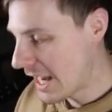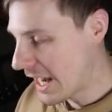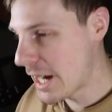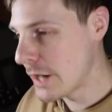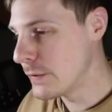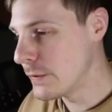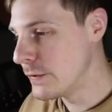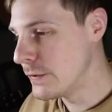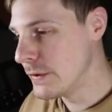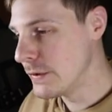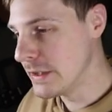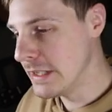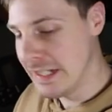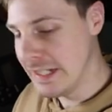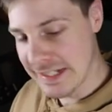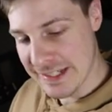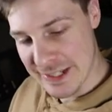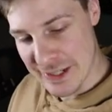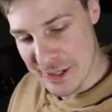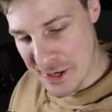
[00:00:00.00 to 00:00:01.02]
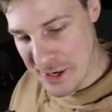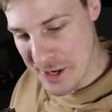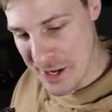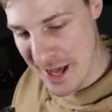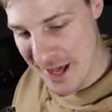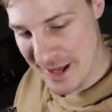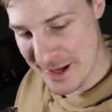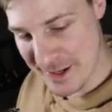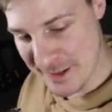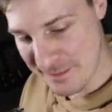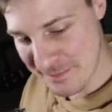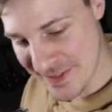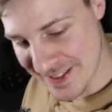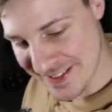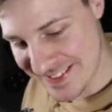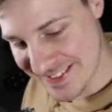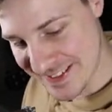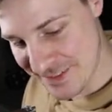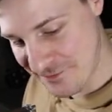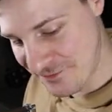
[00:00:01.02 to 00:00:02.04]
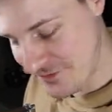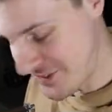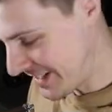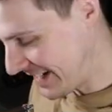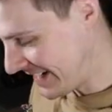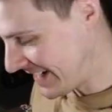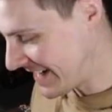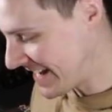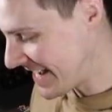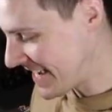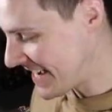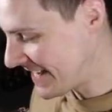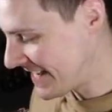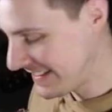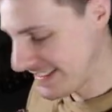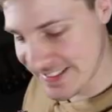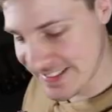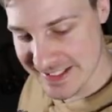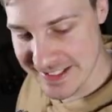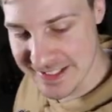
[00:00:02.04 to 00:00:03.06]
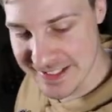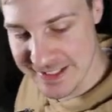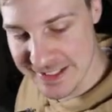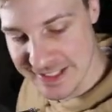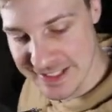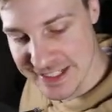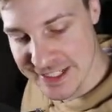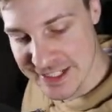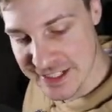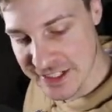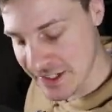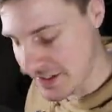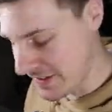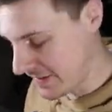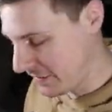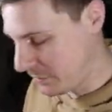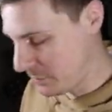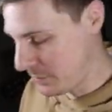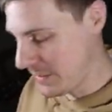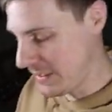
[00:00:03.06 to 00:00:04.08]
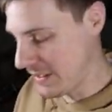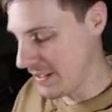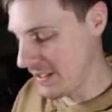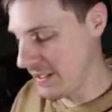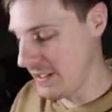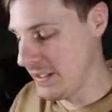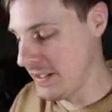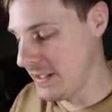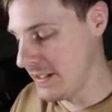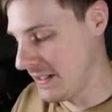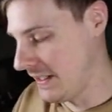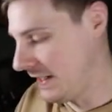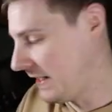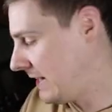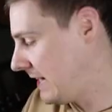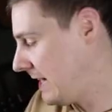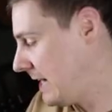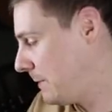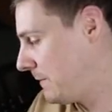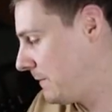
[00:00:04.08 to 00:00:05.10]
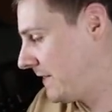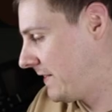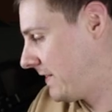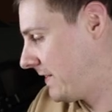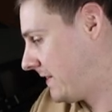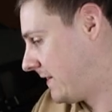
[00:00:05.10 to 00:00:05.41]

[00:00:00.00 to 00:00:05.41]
I really hope there's something nice in the Cosmic Eclipse.